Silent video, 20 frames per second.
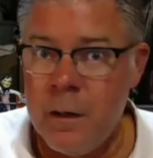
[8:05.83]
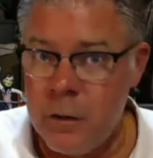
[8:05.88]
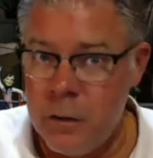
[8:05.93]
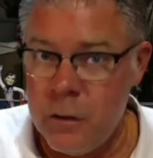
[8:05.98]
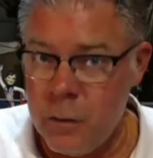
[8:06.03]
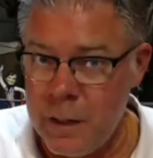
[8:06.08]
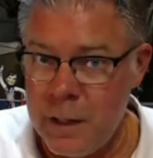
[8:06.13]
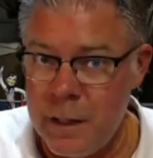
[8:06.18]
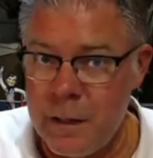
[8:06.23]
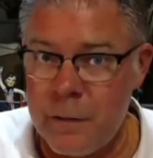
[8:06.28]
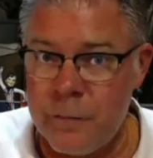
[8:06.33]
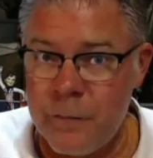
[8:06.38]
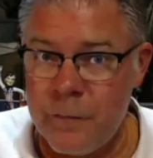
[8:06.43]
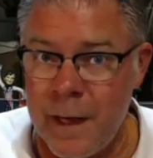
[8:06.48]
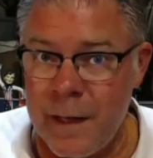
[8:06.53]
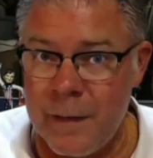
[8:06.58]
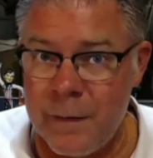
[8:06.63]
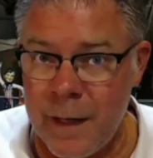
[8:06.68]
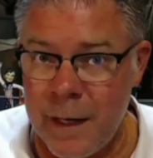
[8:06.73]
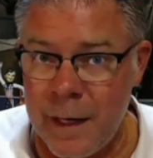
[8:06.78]
You need to
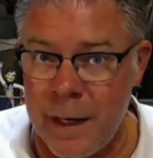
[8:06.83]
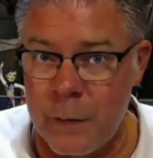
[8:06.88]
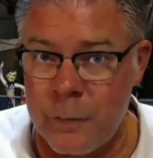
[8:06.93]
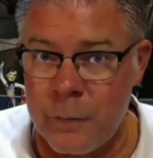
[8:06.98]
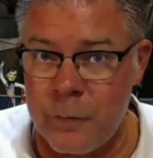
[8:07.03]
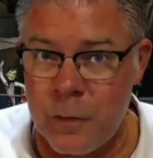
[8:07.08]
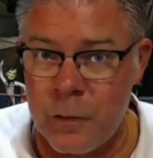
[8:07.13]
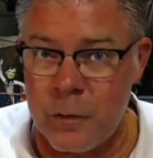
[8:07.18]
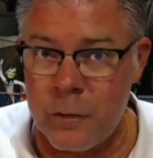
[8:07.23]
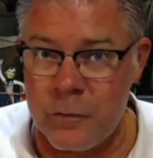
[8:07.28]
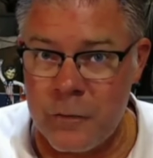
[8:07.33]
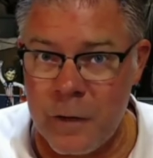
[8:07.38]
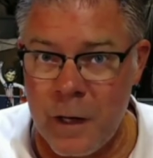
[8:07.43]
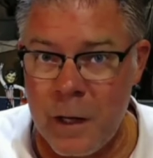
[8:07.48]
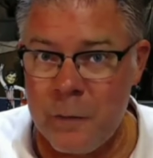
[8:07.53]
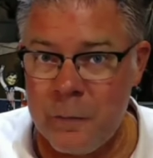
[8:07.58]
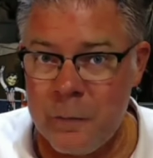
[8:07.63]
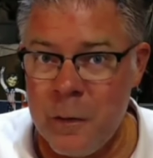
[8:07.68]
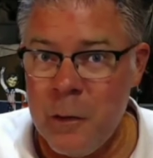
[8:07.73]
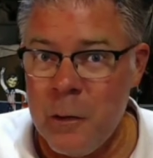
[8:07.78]
find that out for
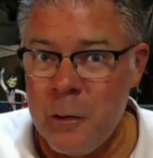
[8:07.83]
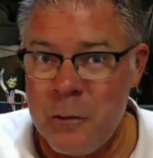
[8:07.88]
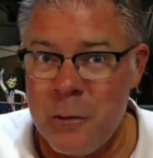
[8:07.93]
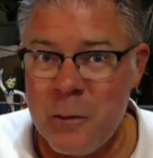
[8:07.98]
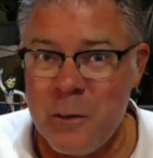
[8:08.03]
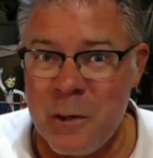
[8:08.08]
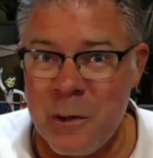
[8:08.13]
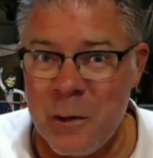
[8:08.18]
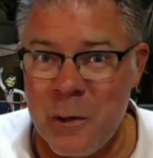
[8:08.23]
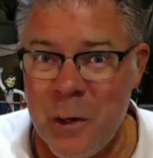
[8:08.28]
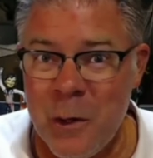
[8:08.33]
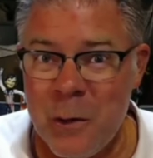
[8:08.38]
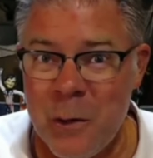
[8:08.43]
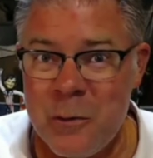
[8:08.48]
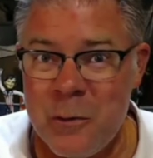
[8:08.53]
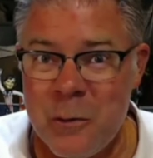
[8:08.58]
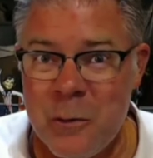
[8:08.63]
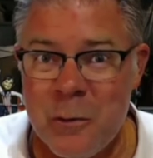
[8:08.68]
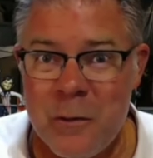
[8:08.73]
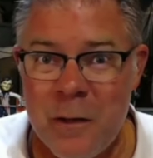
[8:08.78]
yourself. Do your
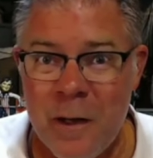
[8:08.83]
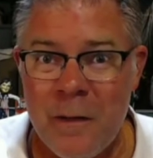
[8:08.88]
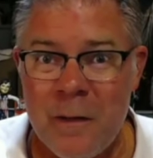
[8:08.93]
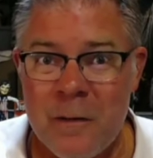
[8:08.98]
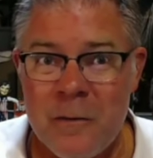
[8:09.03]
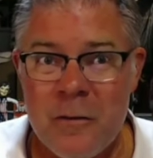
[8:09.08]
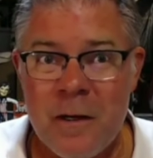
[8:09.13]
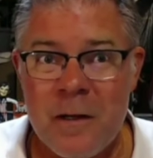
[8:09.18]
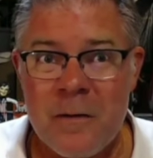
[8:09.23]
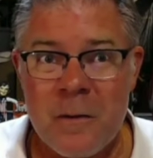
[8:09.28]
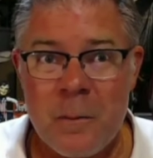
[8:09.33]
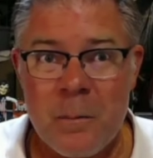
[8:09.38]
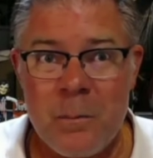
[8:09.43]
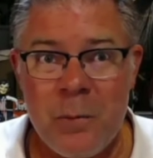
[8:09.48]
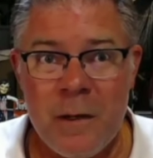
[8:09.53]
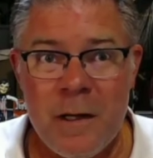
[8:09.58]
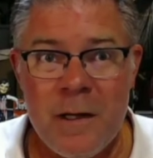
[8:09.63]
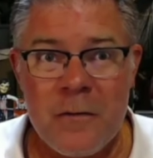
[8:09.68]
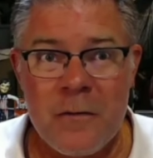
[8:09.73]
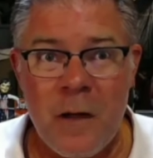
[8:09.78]
own due diligence. And
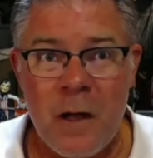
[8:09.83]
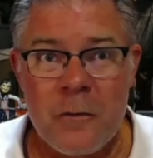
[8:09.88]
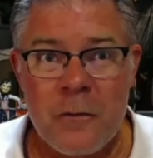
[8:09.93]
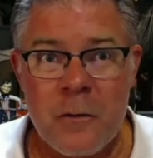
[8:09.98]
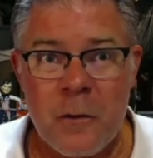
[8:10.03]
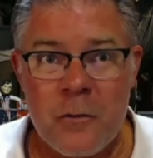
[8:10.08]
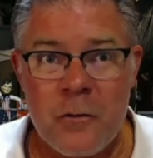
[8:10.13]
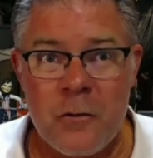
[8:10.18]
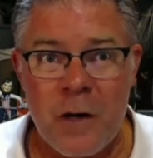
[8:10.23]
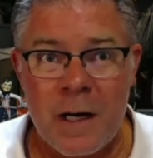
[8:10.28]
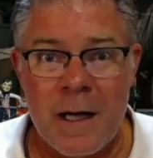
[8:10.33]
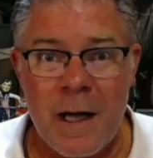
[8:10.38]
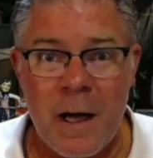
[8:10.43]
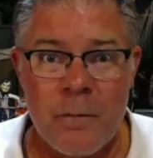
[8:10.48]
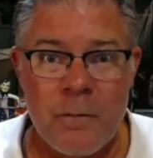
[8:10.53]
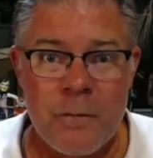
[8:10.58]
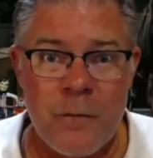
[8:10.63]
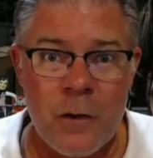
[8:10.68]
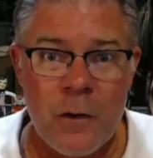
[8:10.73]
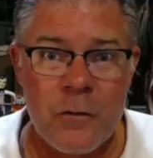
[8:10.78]
please also check
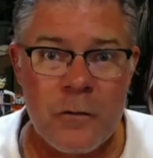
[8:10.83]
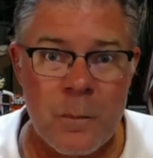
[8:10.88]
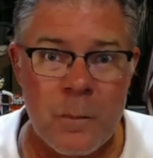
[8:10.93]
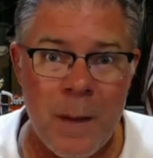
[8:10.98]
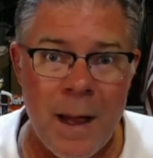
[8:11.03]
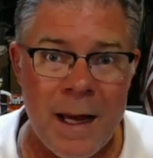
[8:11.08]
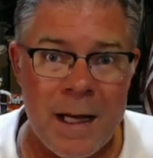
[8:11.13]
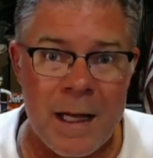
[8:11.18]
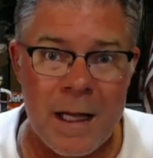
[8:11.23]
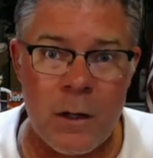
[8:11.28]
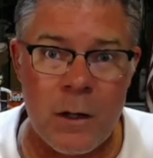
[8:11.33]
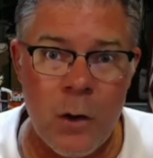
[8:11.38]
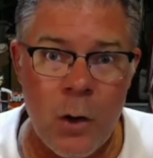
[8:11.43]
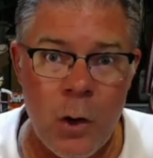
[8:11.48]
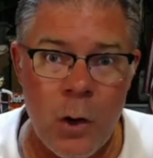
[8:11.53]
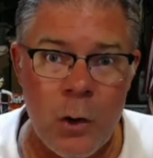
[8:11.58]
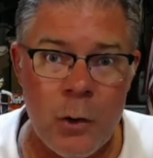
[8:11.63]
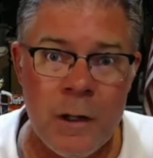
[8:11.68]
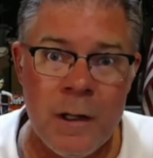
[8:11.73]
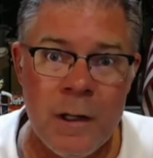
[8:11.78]
out First Mining
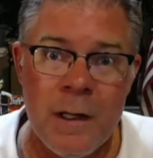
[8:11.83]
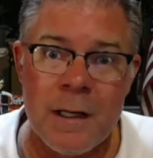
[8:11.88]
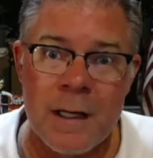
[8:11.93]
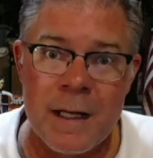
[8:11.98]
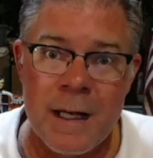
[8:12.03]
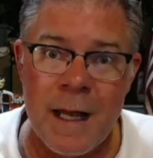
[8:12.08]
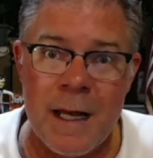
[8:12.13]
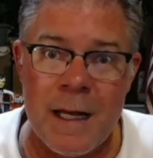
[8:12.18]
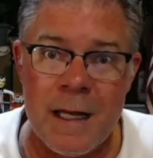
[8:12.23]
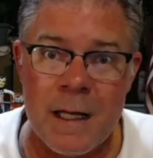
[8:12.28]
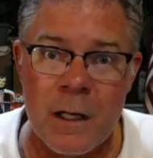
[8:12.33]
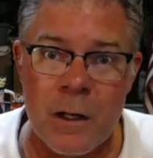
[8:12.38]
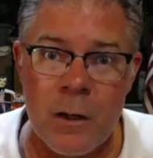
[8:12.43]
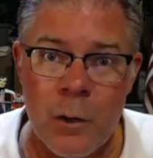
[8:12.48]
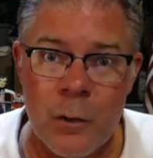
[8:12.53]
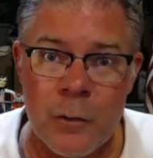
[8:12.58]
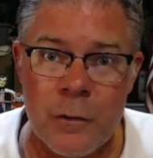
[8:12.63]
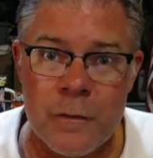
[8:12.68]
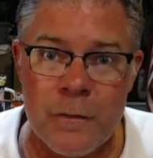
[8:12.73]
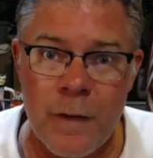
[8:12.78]
Gold, Canadian
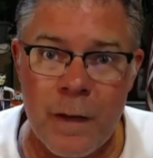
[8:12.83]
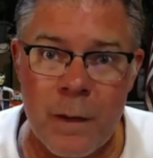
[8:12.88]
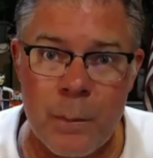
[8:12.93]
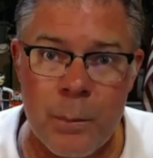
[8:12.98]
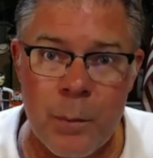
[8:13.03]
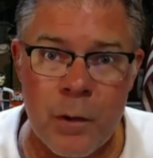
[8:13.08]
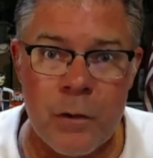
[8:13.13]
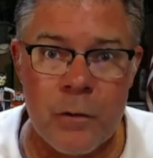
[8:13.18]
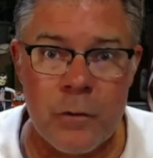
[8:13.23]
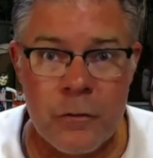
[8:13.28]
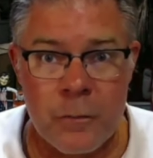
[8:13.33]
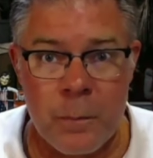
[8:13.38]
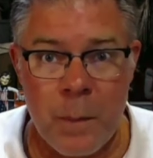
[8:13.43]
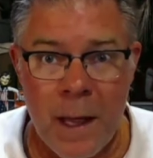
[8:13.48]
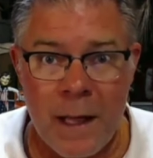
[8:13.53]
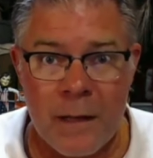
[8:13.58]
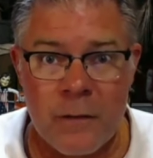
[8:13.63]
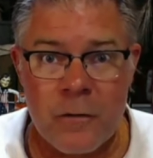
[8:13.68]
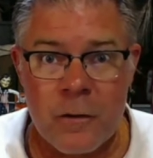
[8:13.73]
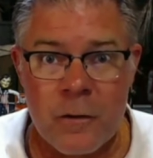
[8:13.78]
gold developer,
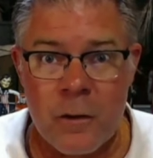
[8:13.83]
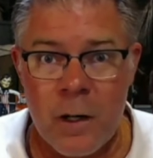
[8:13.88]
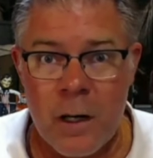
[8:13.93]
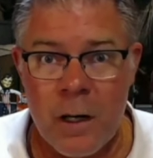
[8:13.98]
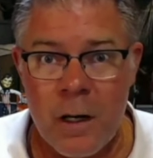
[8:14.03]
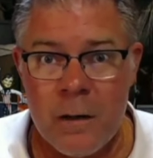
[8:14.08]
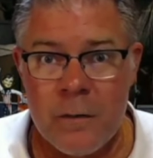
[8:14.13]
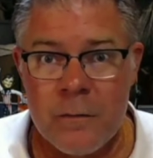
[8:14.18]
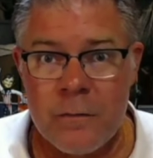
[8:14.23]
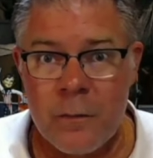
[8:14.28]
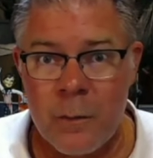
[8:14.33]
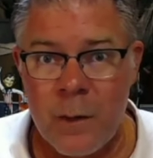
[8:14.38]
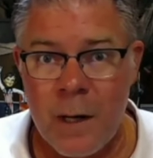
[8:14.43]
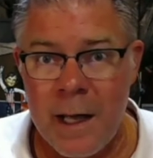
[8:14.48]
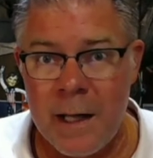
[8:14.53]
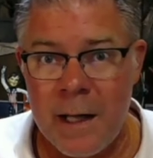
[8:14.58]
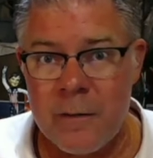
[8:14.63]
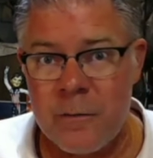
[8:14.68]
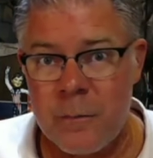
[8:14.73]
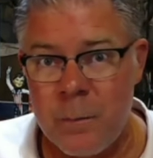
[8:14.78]
sponsor of
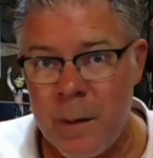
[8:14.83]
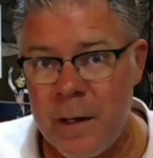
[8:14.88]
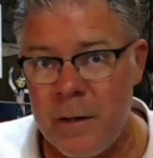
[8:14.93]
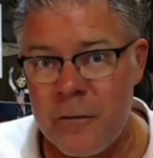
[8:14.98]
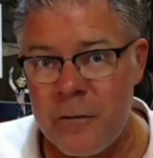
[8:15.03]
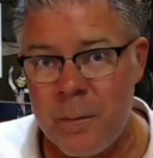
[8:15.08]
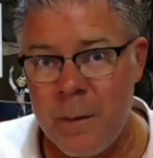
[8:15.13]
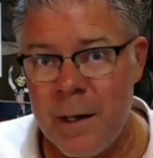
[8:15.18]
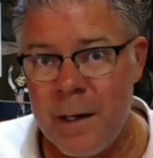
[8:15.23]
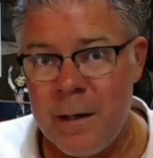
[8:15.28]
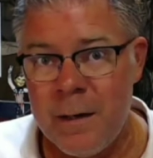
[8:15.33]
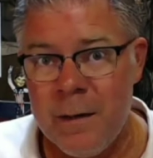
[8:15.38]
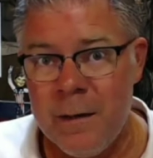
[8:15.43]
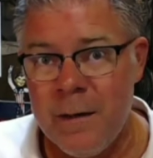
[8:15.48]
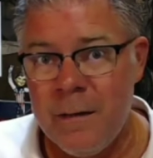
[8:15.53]
Ron's Basement.